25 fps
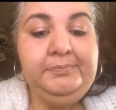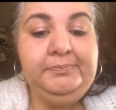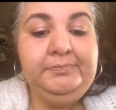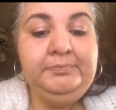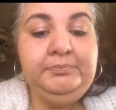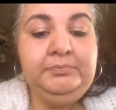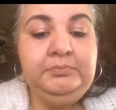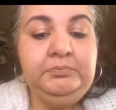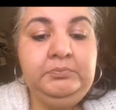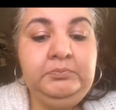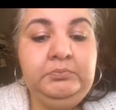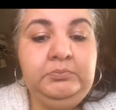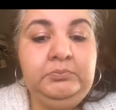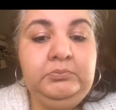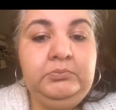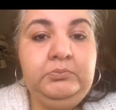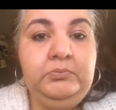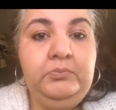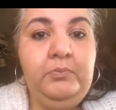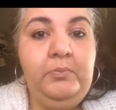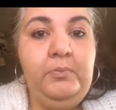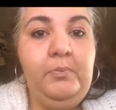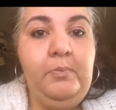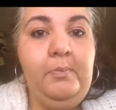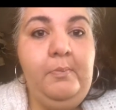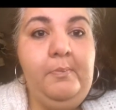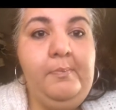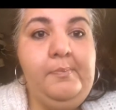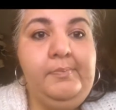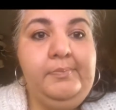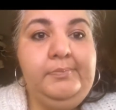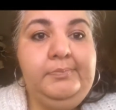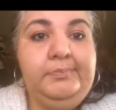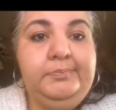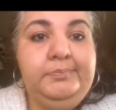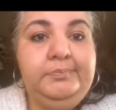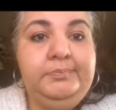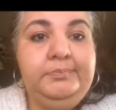
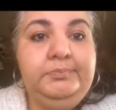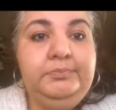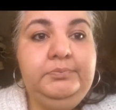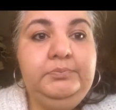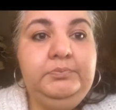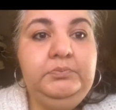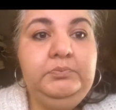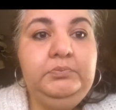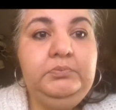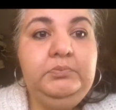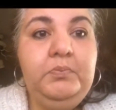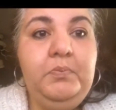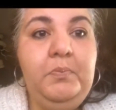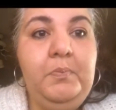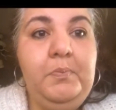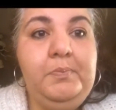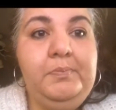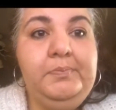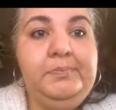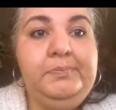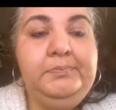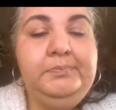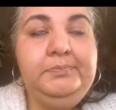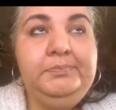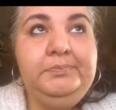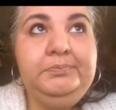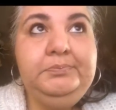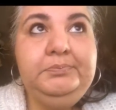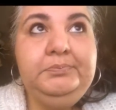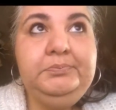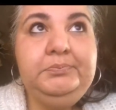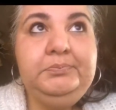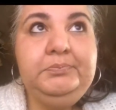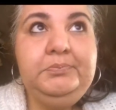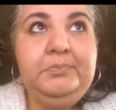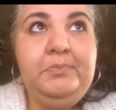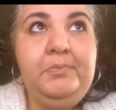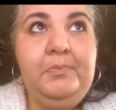
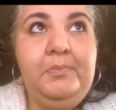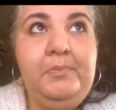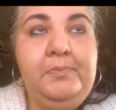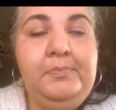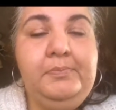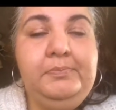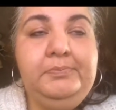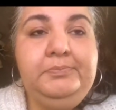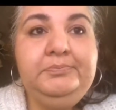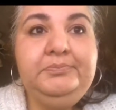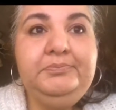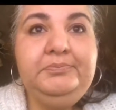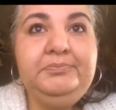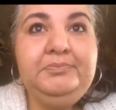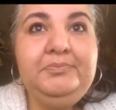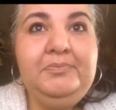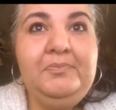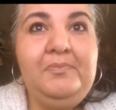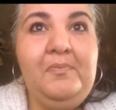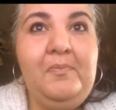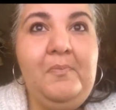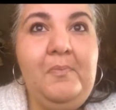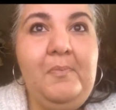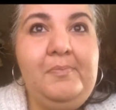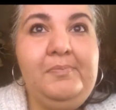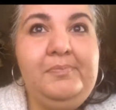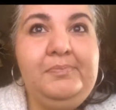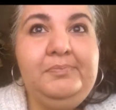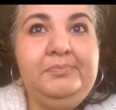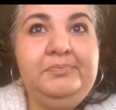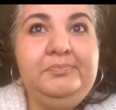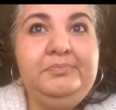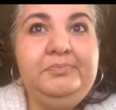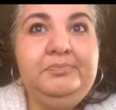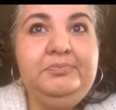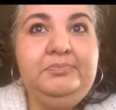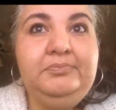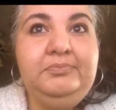
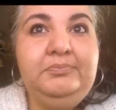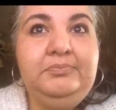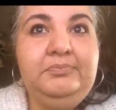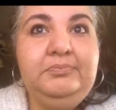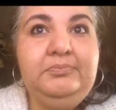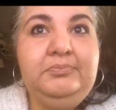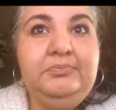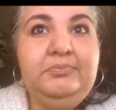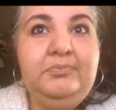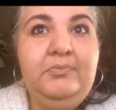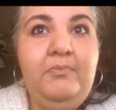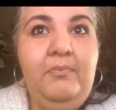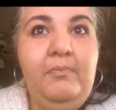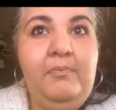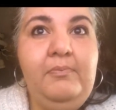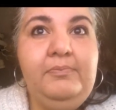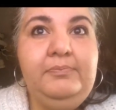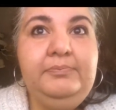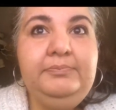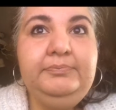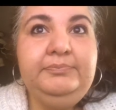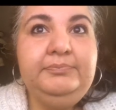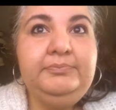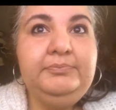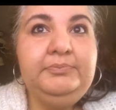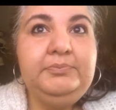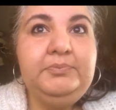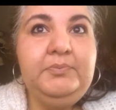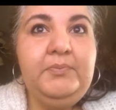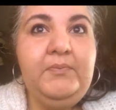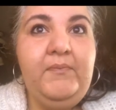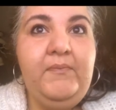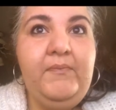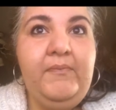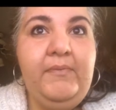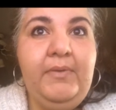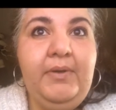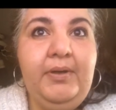
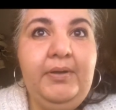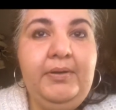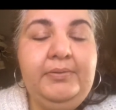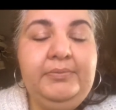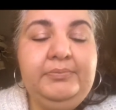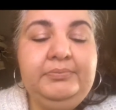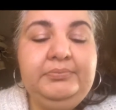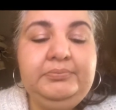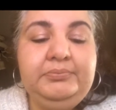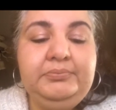Nothing is said.